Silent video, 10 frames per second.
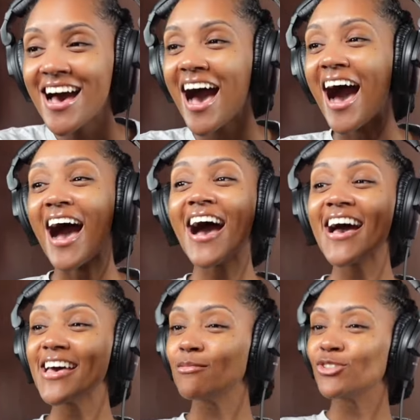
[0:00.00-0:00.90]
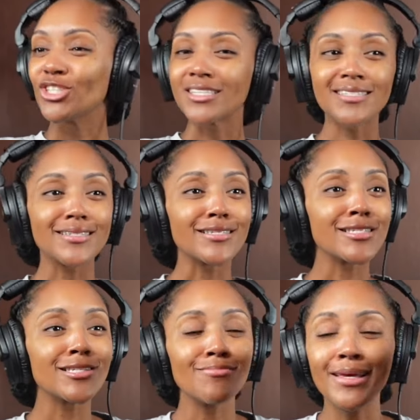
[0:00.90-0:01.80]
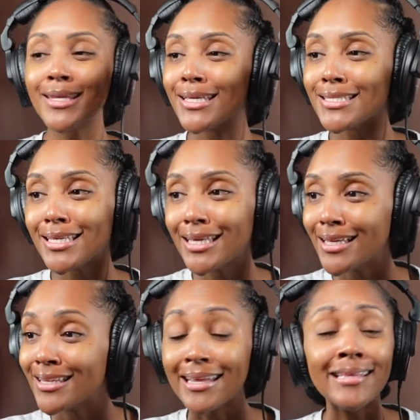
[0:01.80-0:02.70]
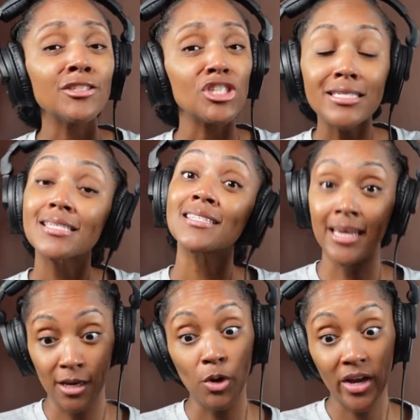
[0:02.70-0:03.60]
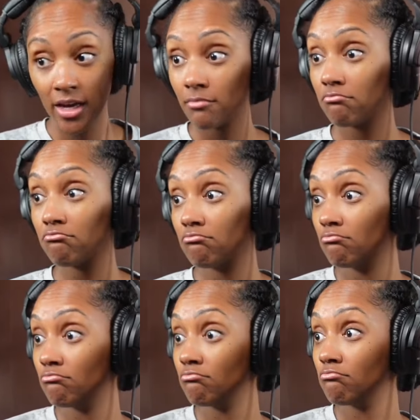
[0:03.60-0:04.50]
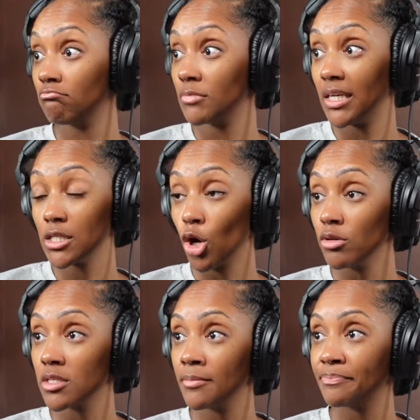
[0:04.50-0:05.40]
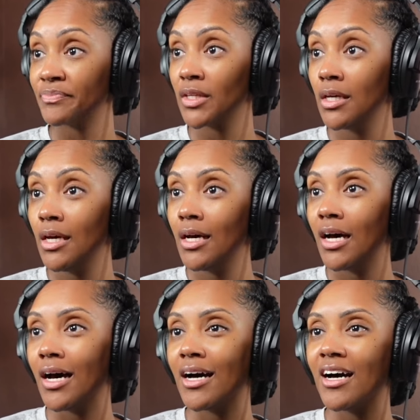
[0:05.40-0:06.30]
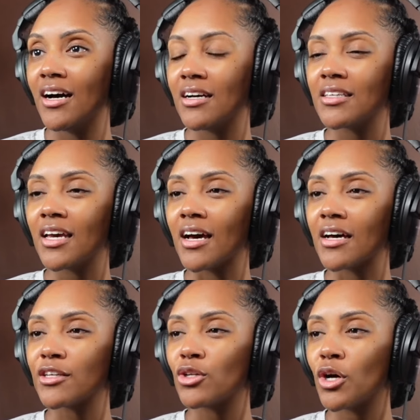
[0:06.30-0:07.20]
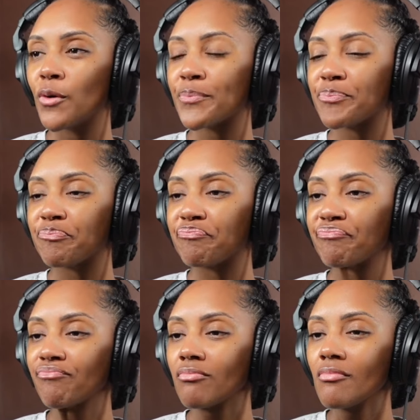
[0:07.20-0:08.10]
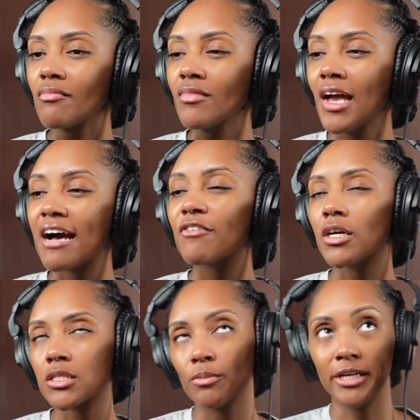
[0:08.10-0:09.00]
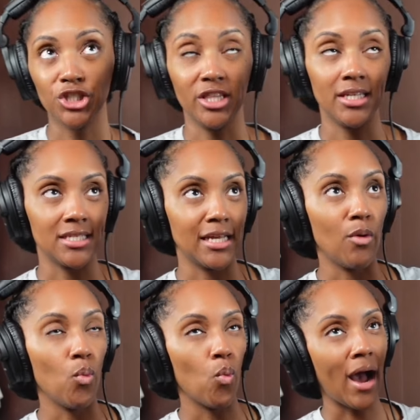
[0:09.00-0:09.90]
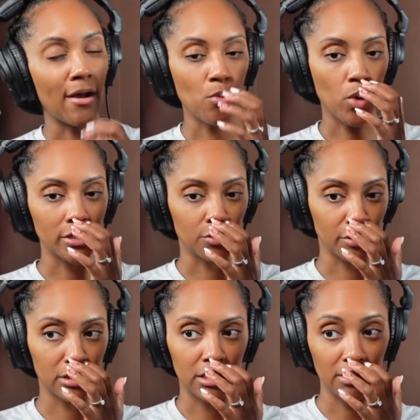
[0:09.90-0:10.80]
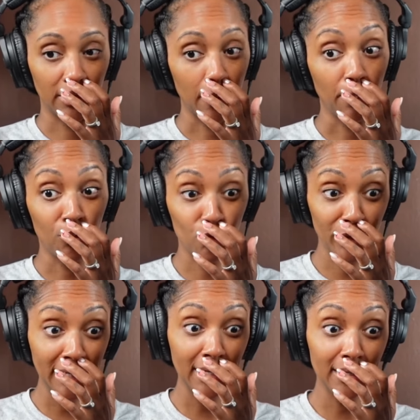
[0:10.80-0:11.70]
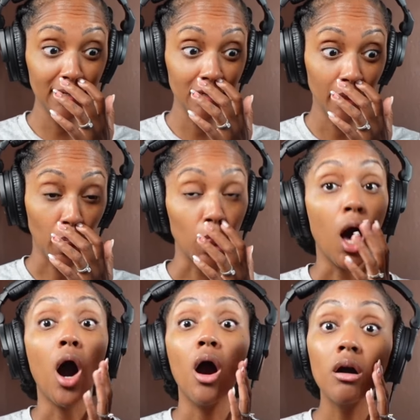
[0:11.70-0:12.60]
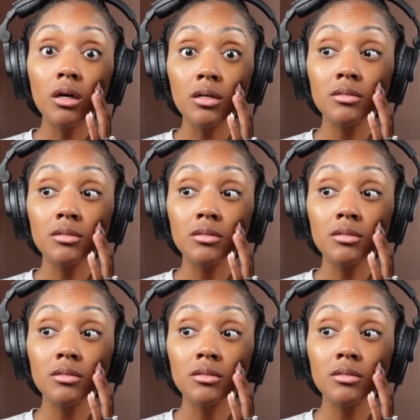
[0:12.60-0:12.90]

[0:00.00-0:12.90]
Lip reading: I am just smitten as a kitten in Jesus' name, okay? It's wholesome. Yeah, you know, I've also mentioned this, that I once received a pretty long